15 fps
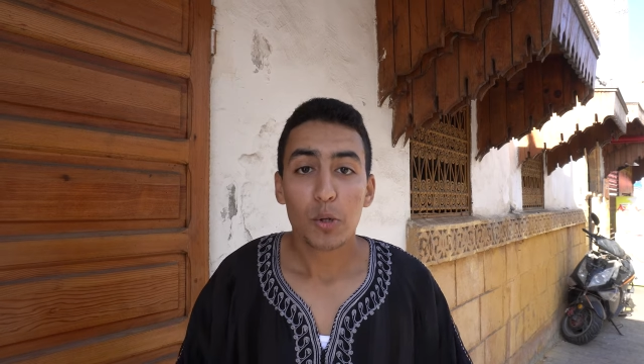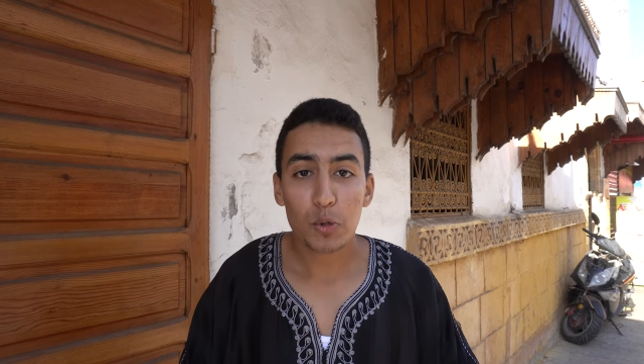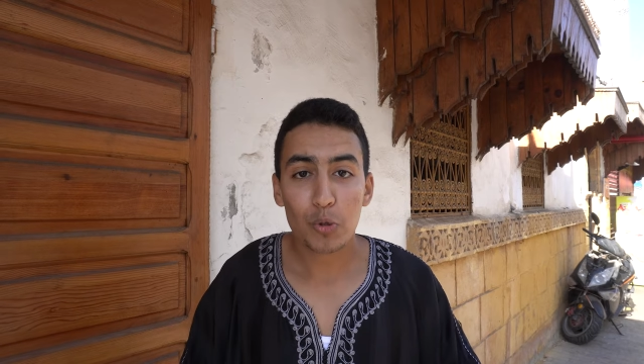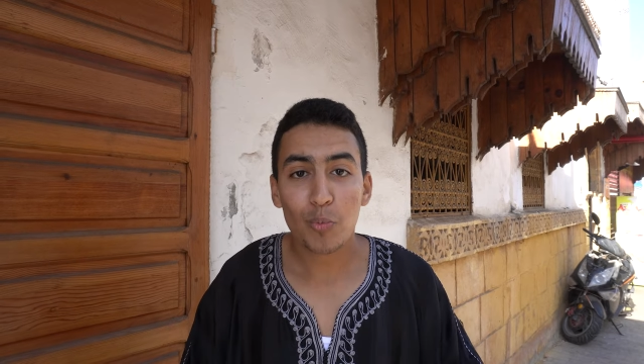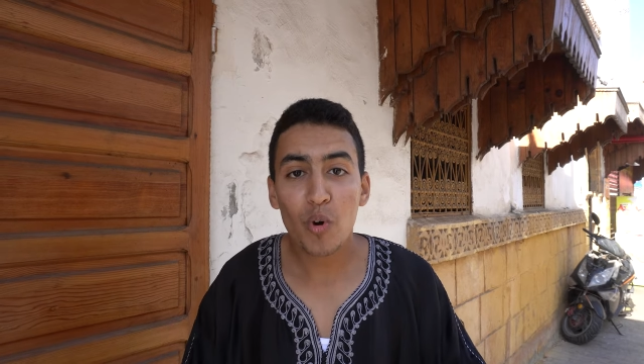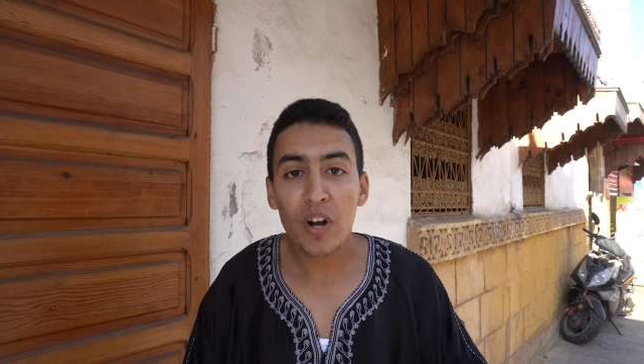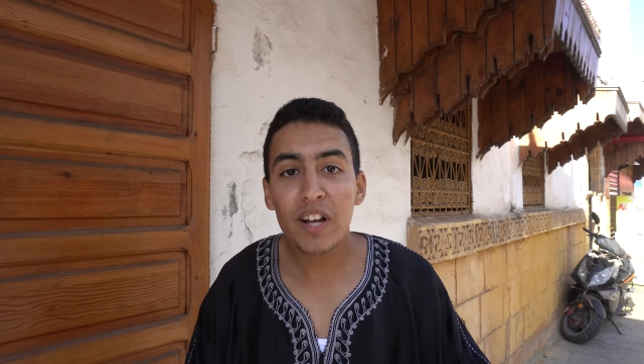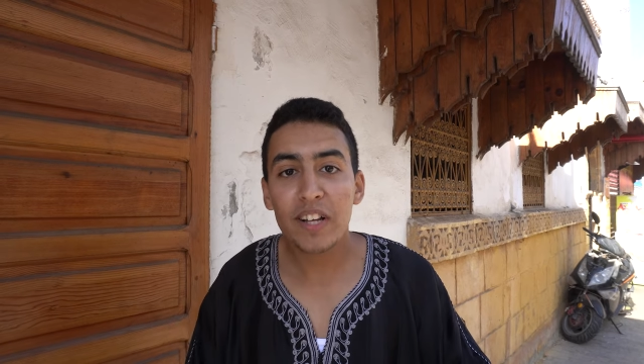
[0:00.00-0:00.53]

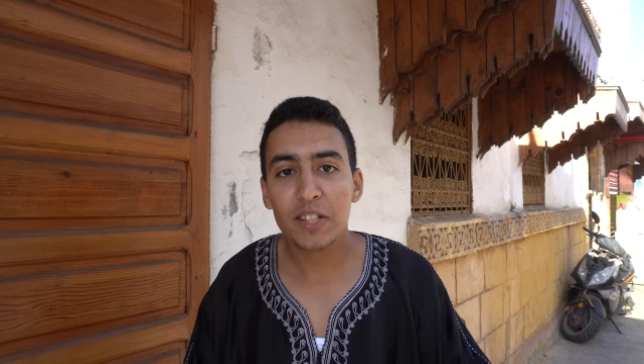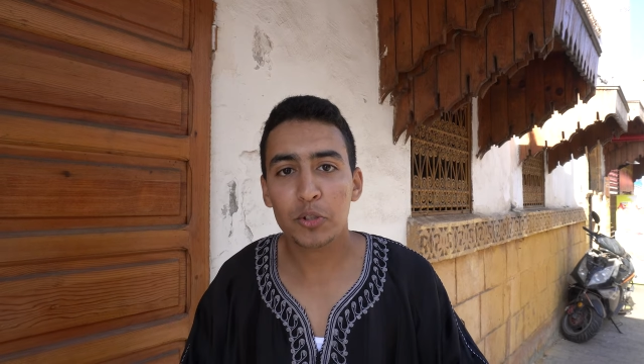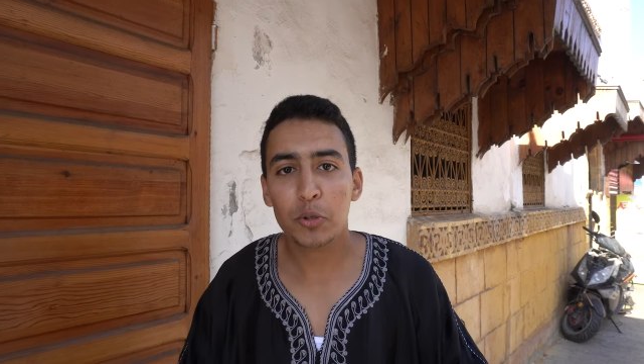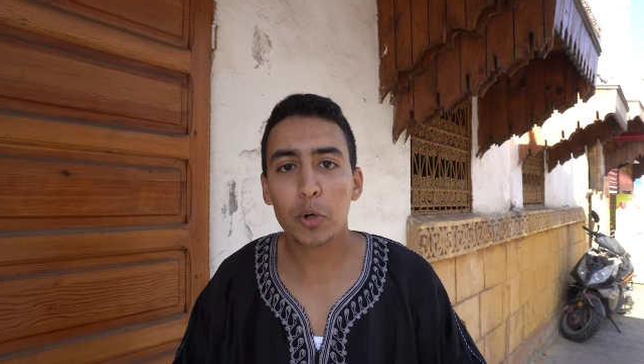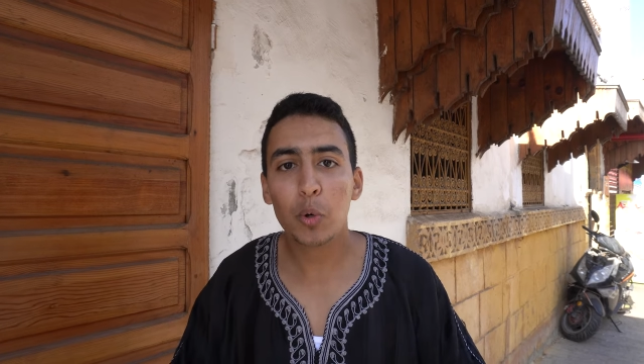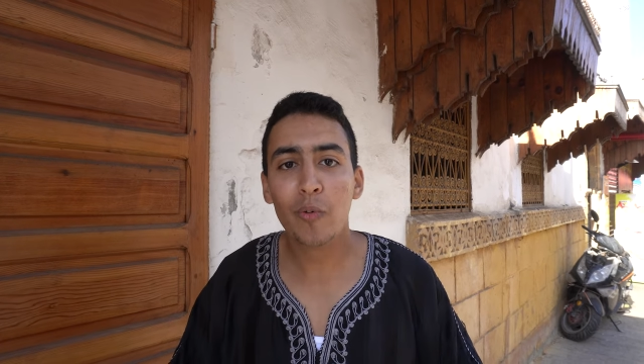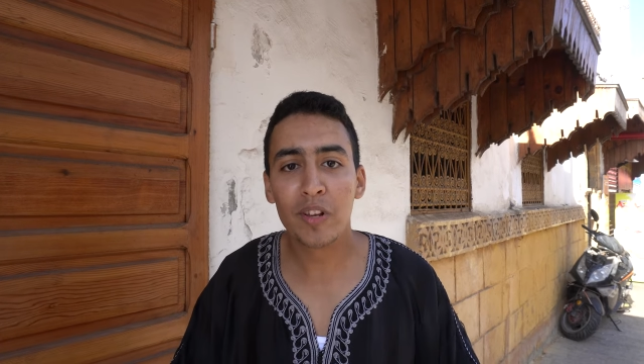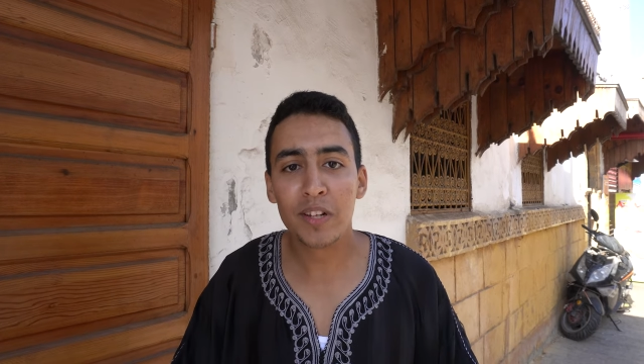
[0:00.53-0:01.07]
Jumu'ah is
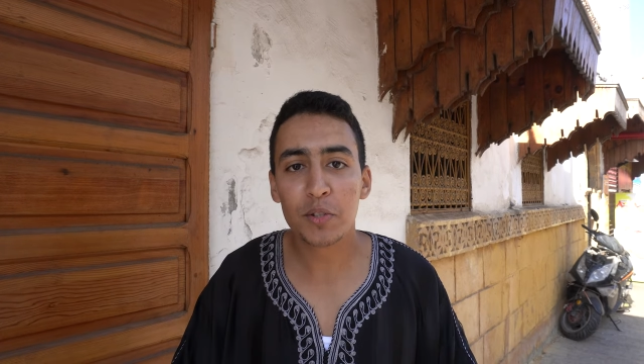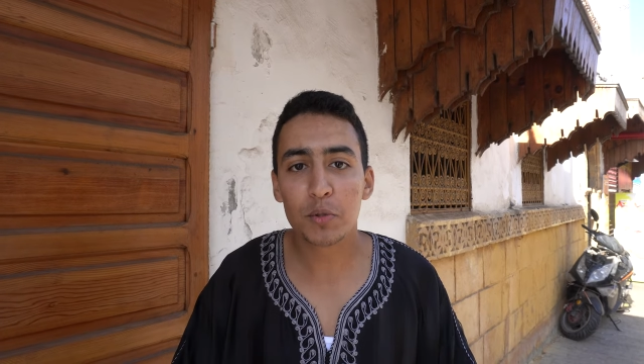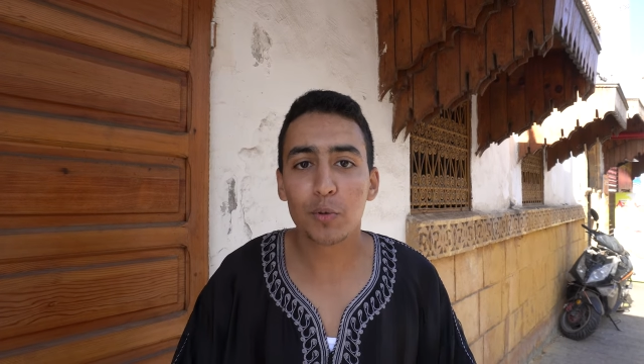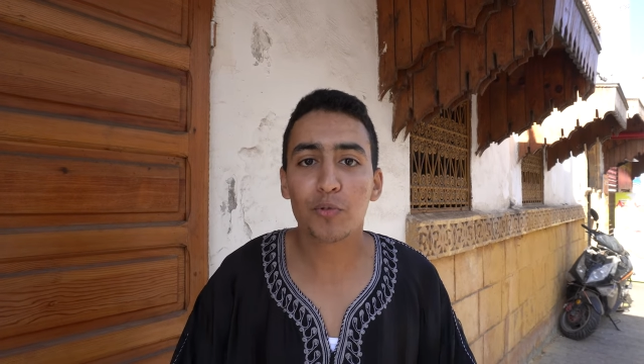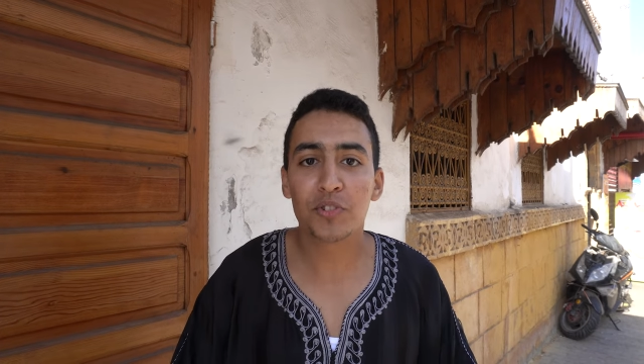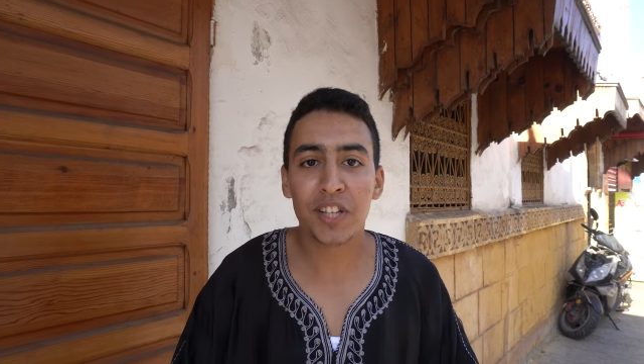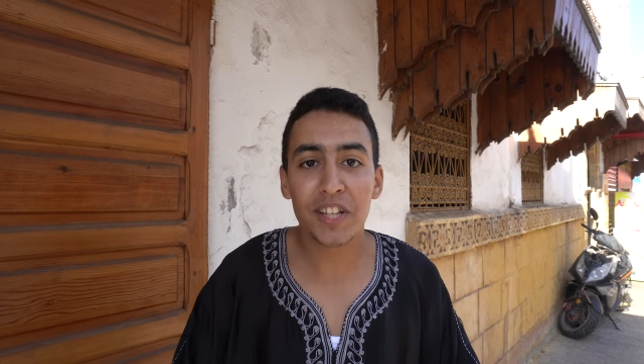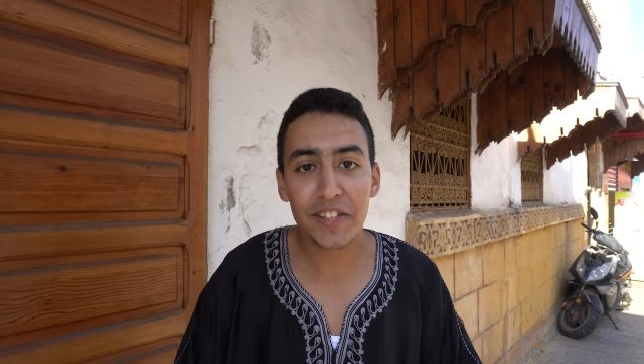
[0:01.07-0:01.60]
the equivalent
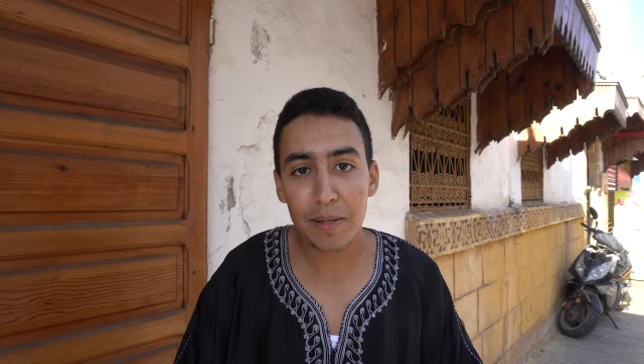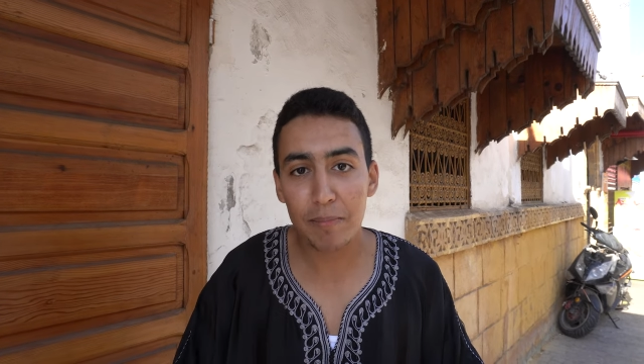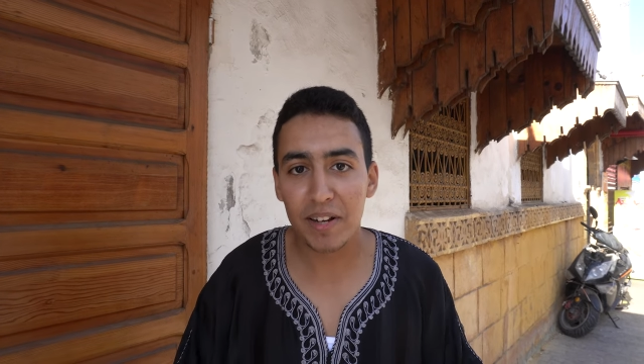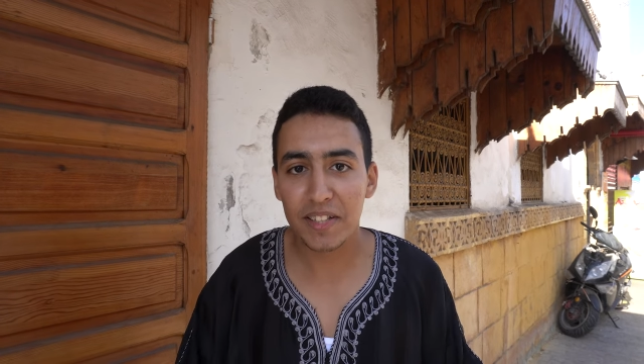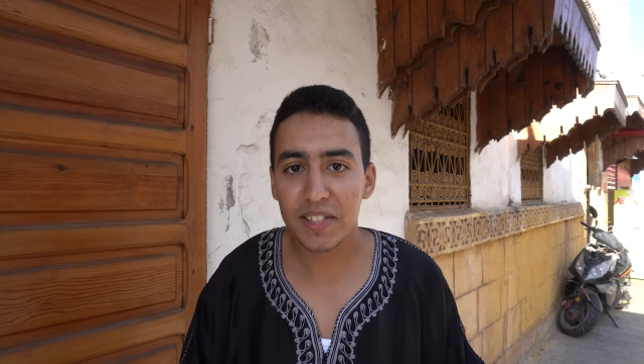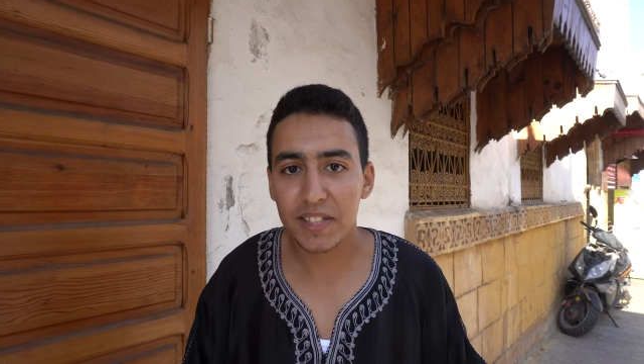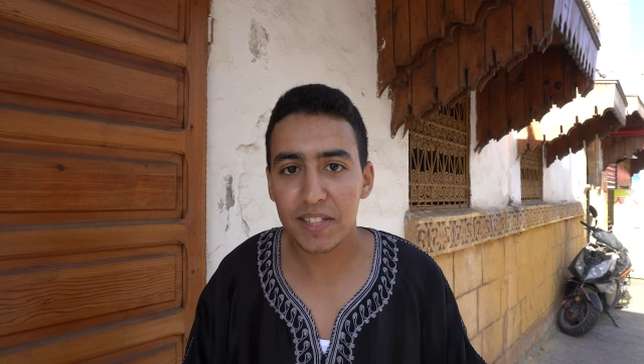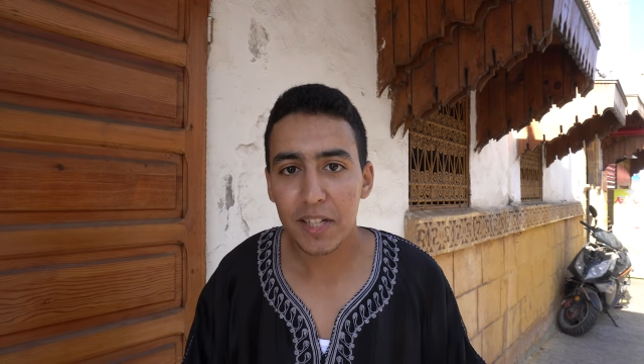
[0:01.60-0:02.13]
of Sunday
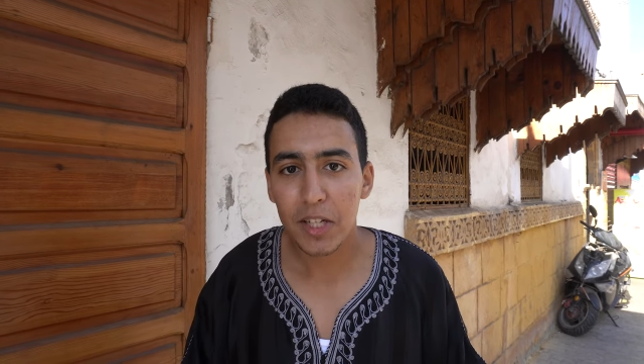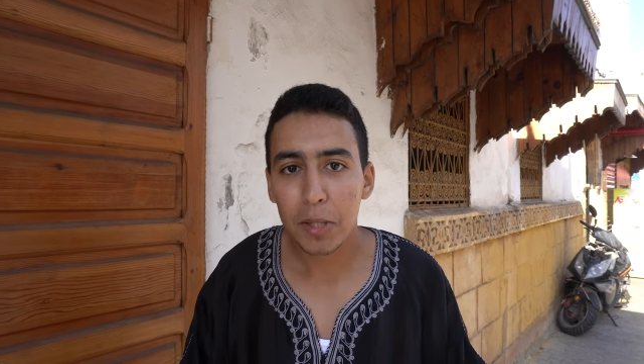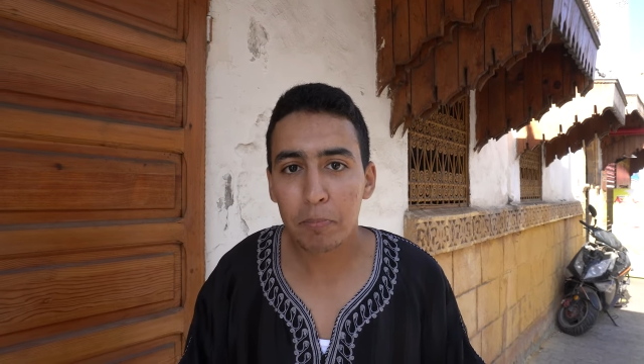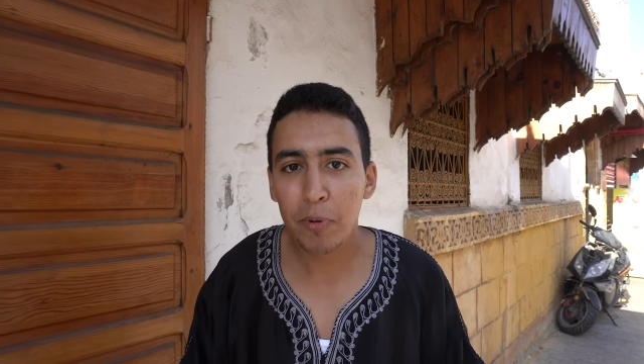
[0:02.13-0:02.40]
Mass.